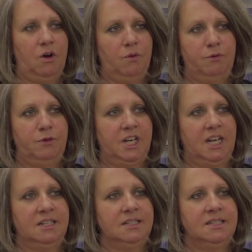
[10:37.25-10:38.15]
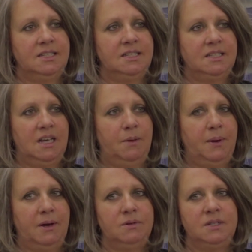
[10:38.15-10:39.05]
confidence
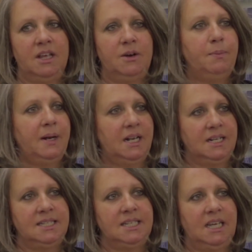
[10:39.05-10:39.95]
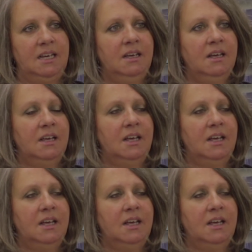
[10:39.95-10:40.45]
about their ability,